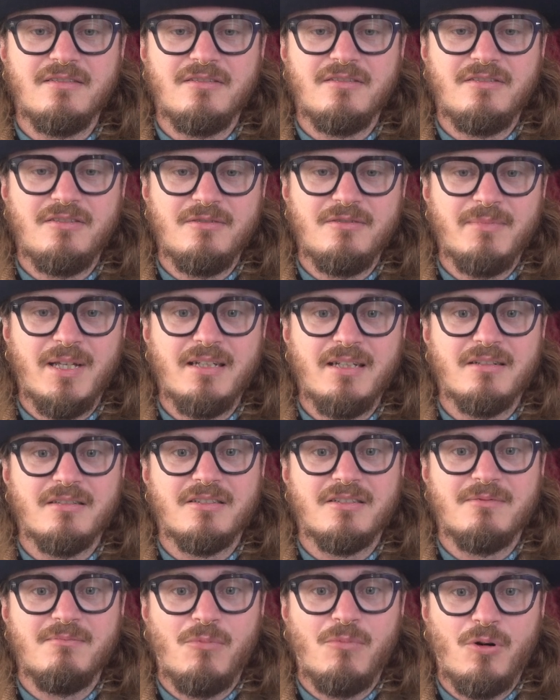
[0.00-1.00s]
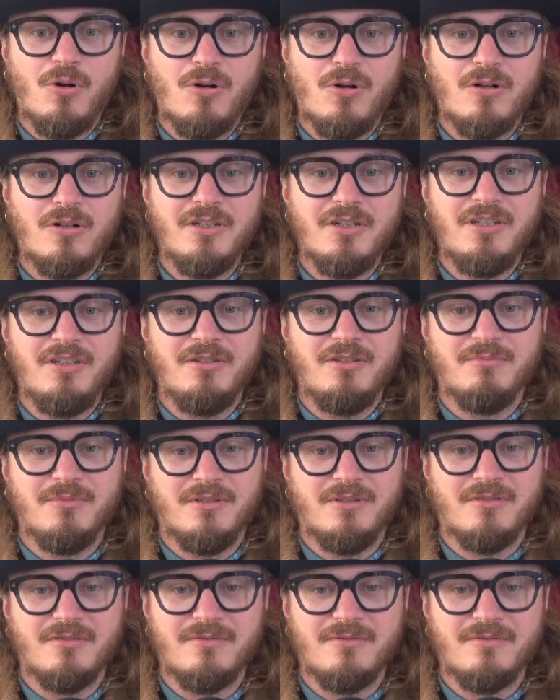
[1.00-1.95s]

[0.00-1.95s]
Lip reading: to make us more human,